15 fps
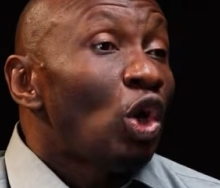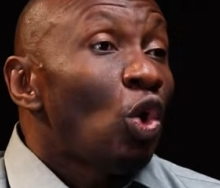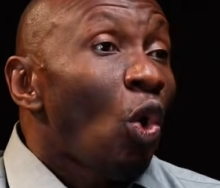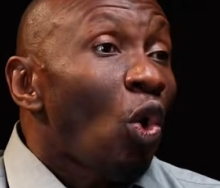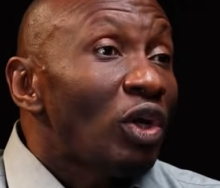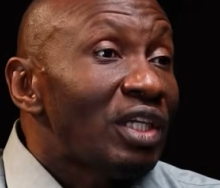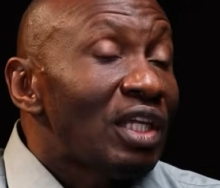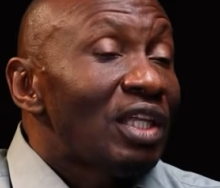
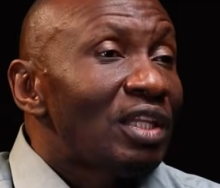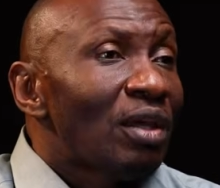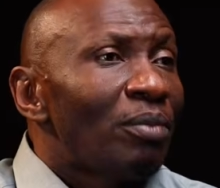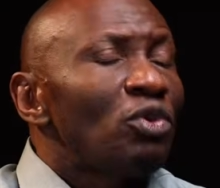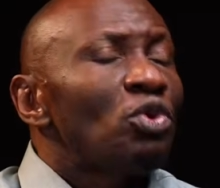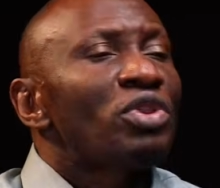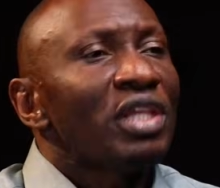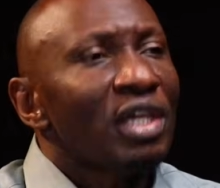loading
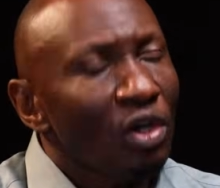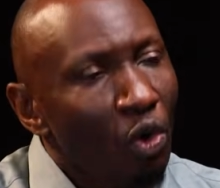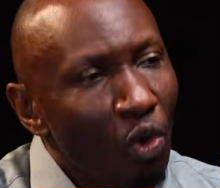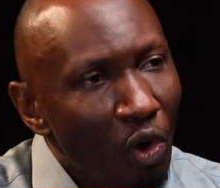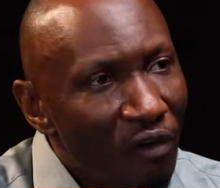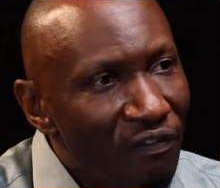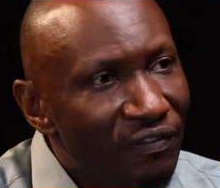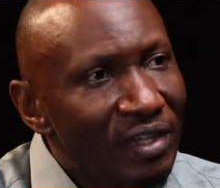them. You think
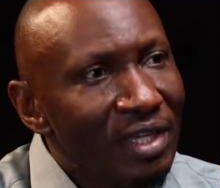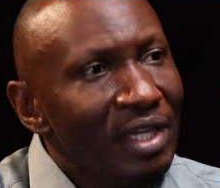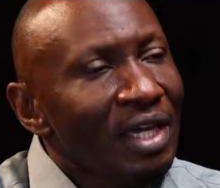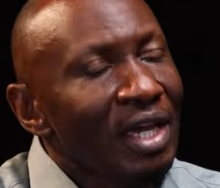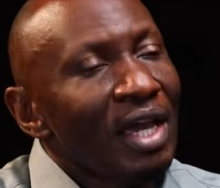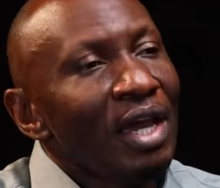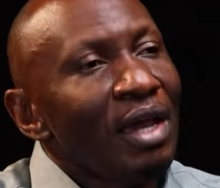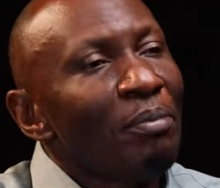coffee
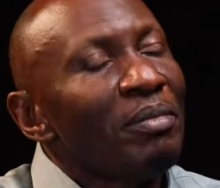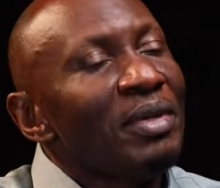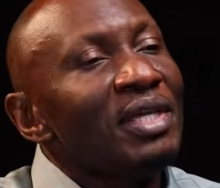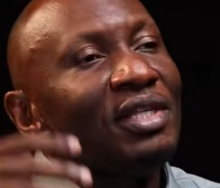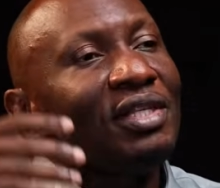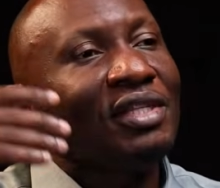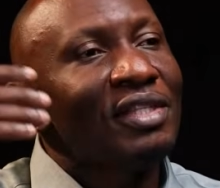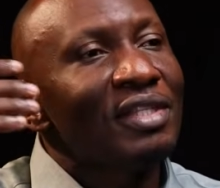
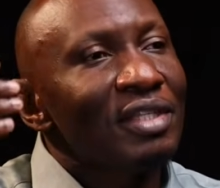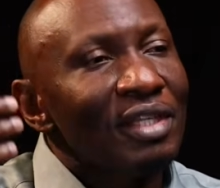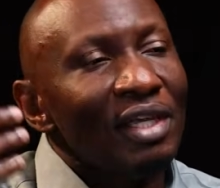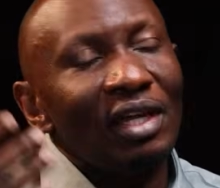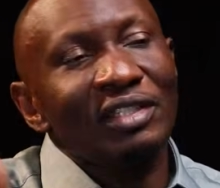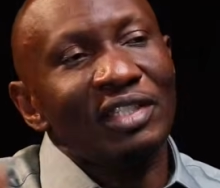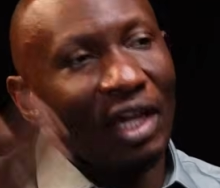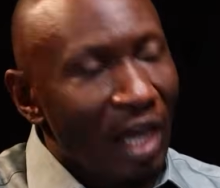means
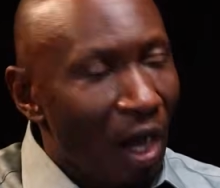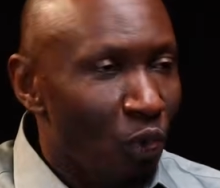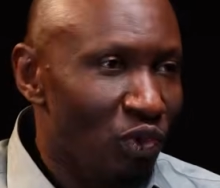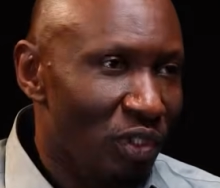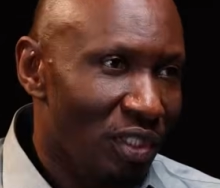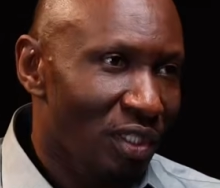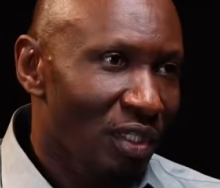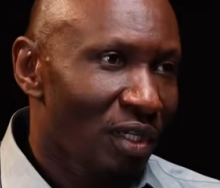
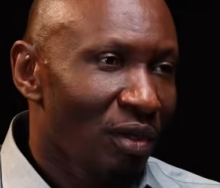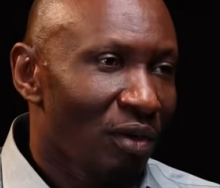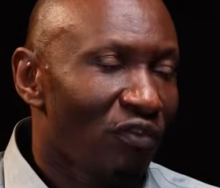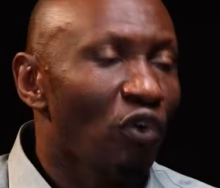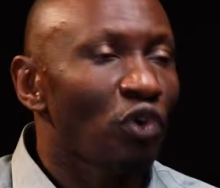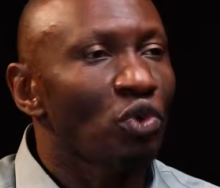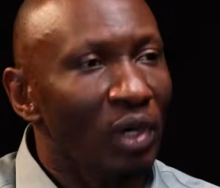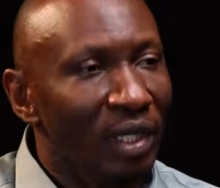takeout
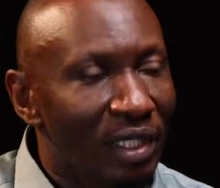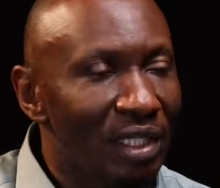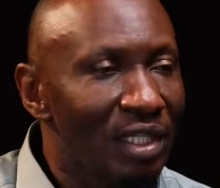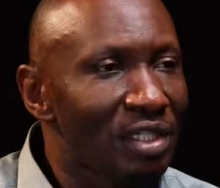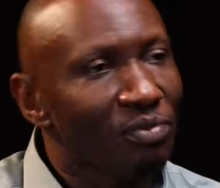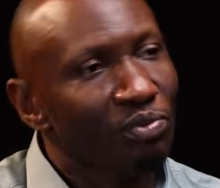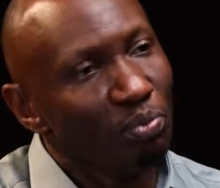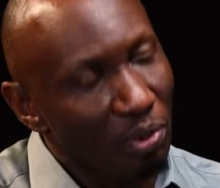for your
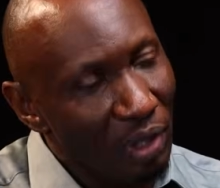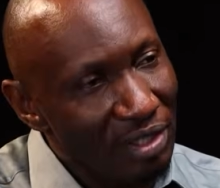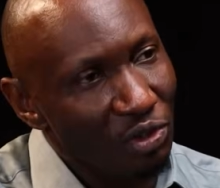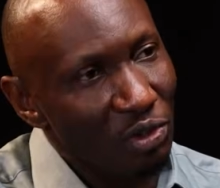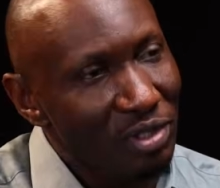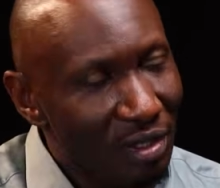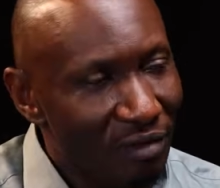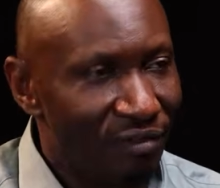kids plus
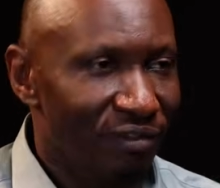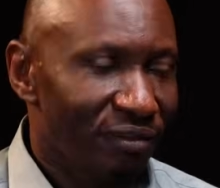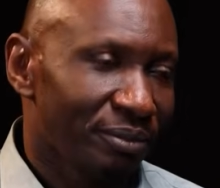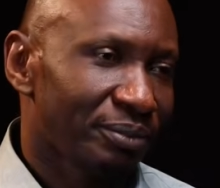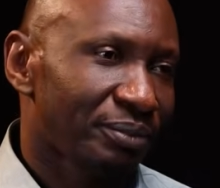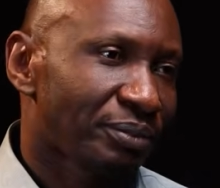yourself.